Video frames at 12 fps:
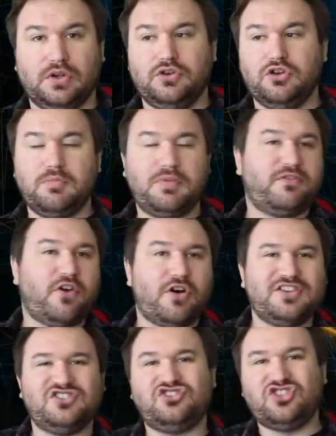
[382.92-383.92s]
Number
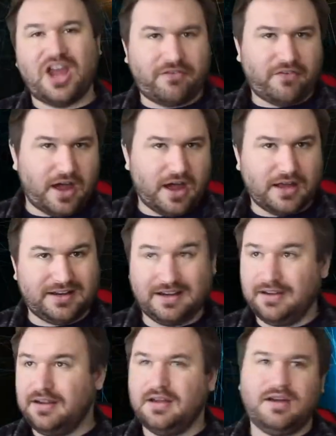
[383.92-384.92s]
four is Jeff
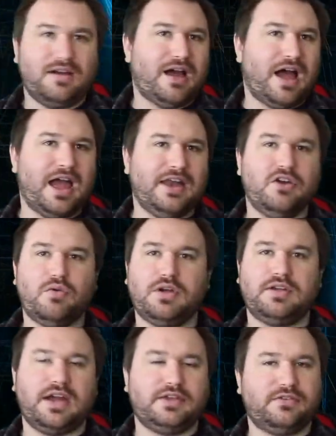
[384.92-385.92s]
Hardy. I know what
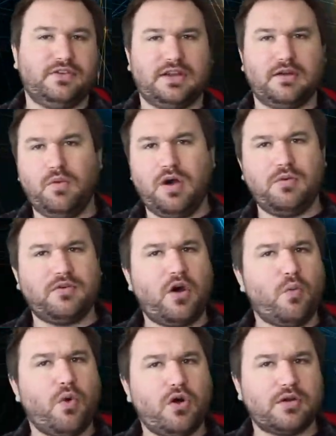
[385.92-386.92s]
you guys are thinking. Well, we've
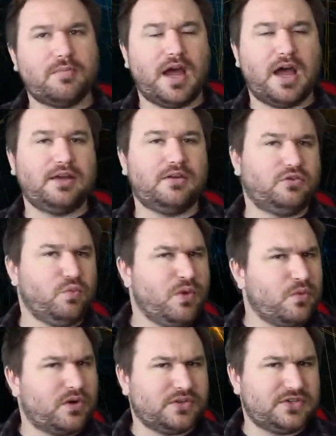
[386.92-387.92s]
got Walker Matt Hardy. We
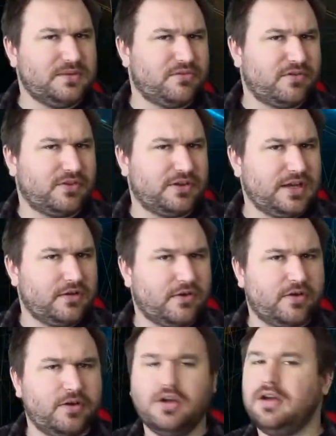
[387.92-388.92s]
want to see Brother
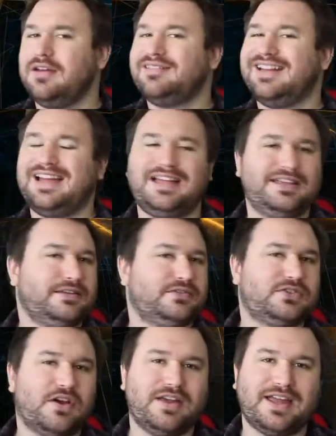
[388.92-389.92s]
Nero.
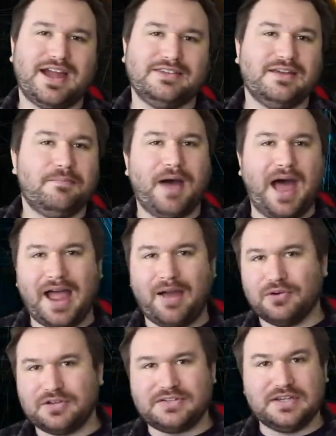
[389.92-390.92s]
Sorry, guys, but I
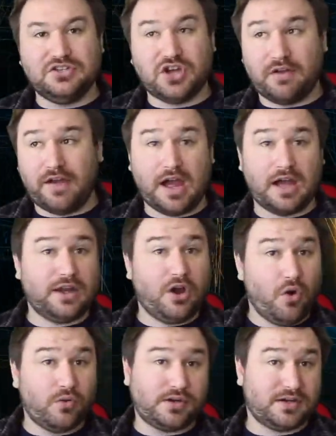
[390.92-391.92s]
want to see Jeff Hardy
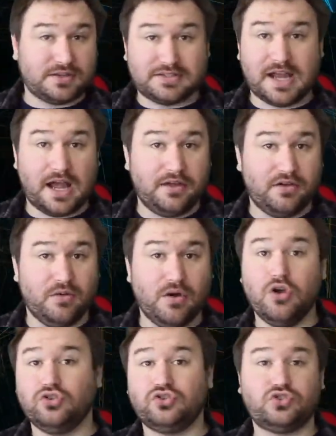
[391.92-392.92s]
holding a title
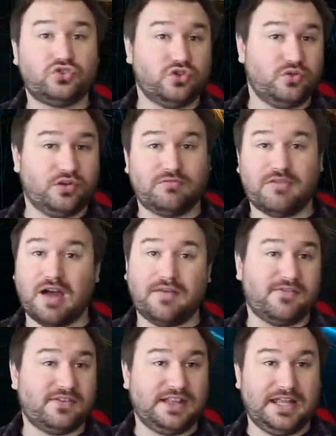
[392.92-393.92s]
sooner
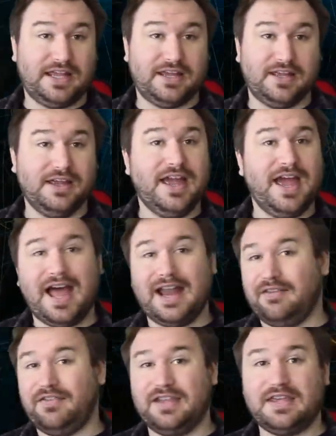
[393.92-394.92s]
rather than later. And
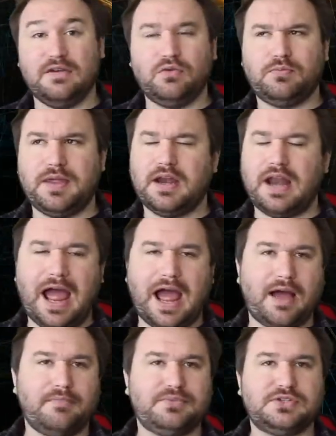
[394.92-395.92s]
I think he would be an
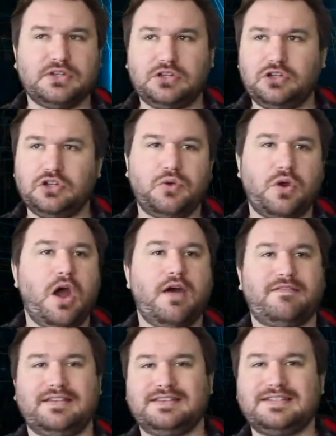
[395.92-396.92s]
absolute
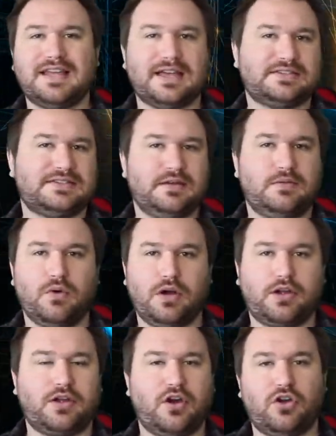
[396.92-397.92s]
fantastic
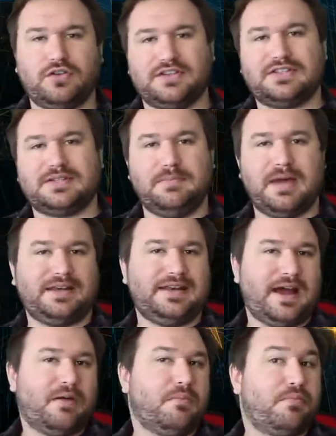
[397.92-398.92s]
worker on the
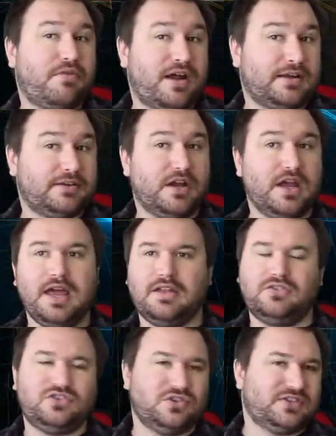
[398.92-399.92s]
SmackDown brand,
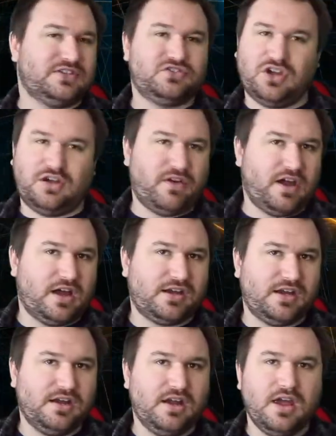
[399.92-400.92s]
just as Jeff
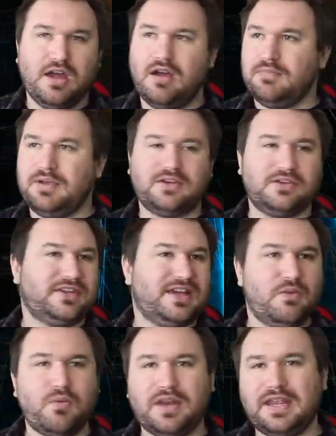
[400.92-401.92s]
Hardy. Because
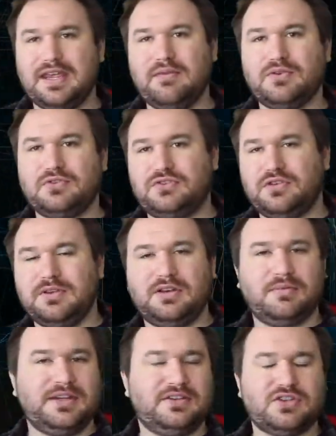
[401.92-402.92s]
when he was
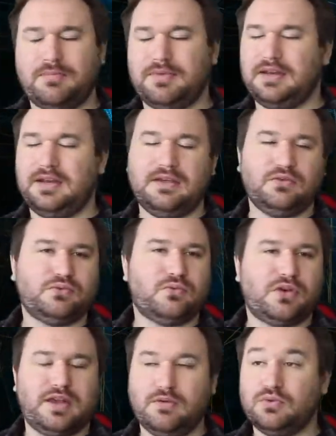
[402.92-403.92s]
WWE champion,
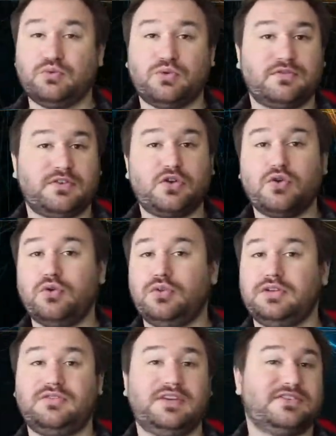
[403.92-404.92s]
it was one of the
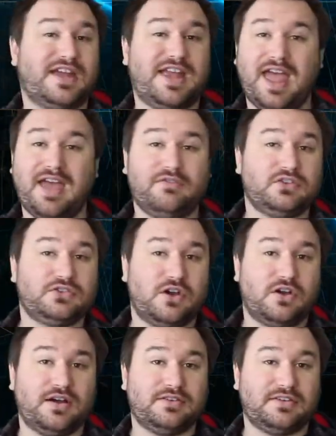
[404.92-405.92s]
coolest things I ever
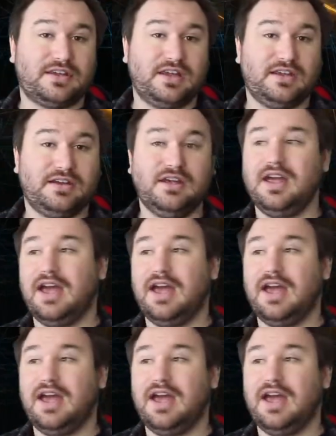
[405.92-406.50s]
saw as a kid.